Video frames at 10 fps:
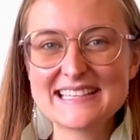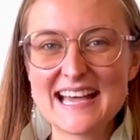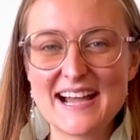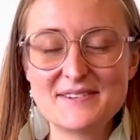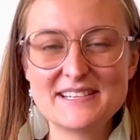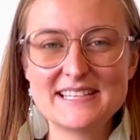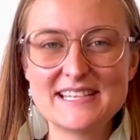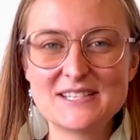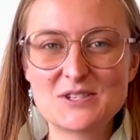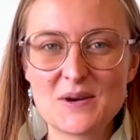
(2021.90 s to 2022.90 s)
I really
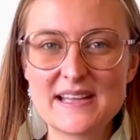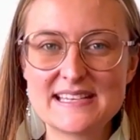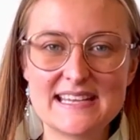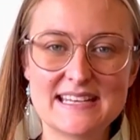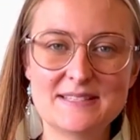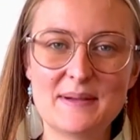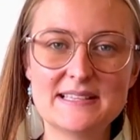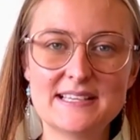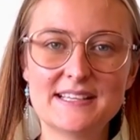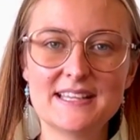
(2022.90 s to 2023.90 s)
enjoy it. It is
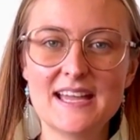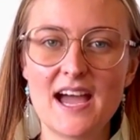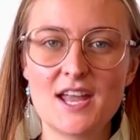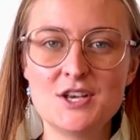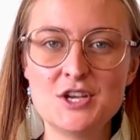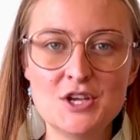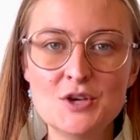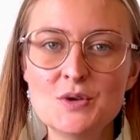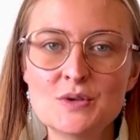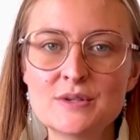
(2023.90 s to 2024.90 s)
basically a
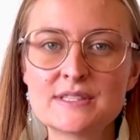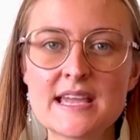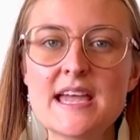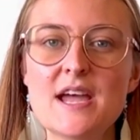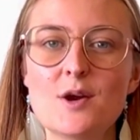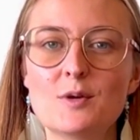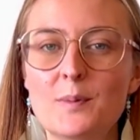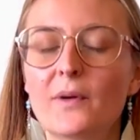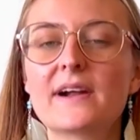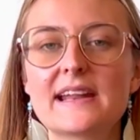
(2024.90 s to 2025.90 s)
news
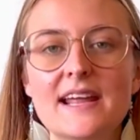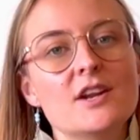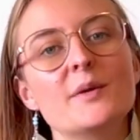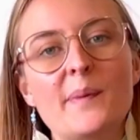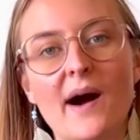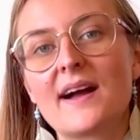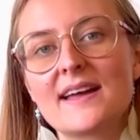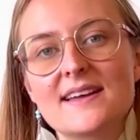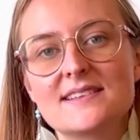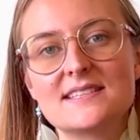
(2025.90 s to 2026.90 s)
report in your
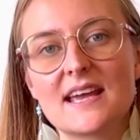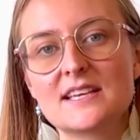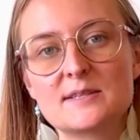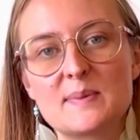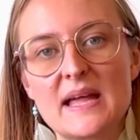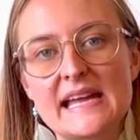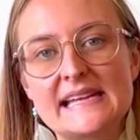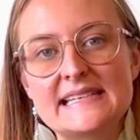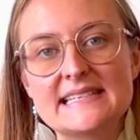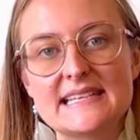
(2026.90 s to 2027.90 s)
pocket,
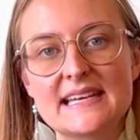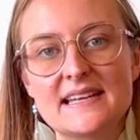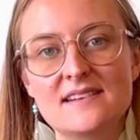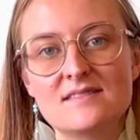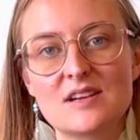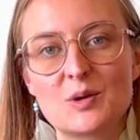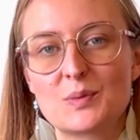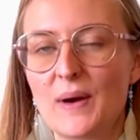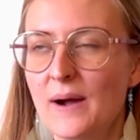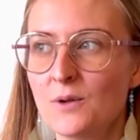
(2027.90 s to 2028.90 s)
explained in
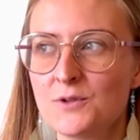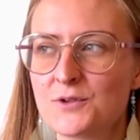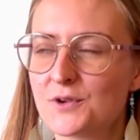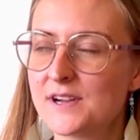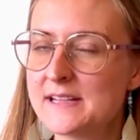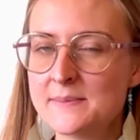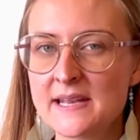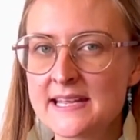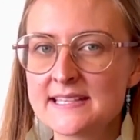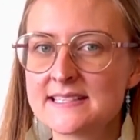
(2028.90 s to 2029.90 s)
around 30
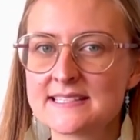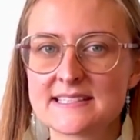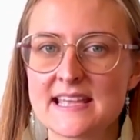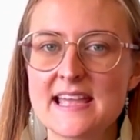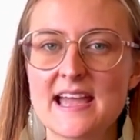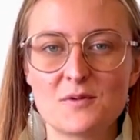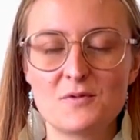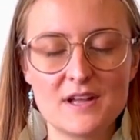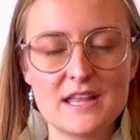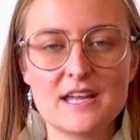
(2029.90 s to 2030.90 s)
minutes.
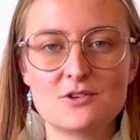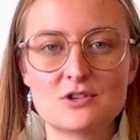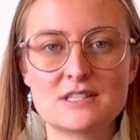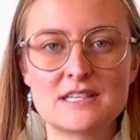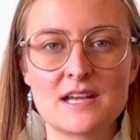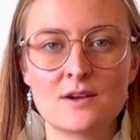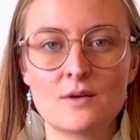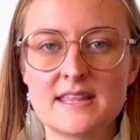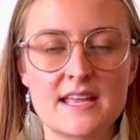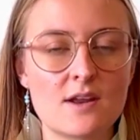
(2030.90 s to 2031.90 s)
Really interesting.
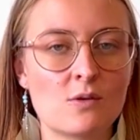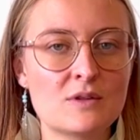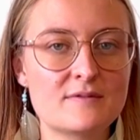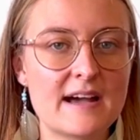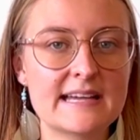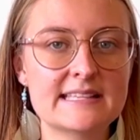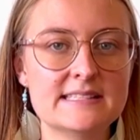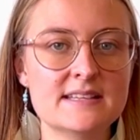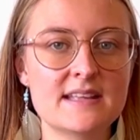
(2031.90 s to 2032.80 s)
They get all the facts in.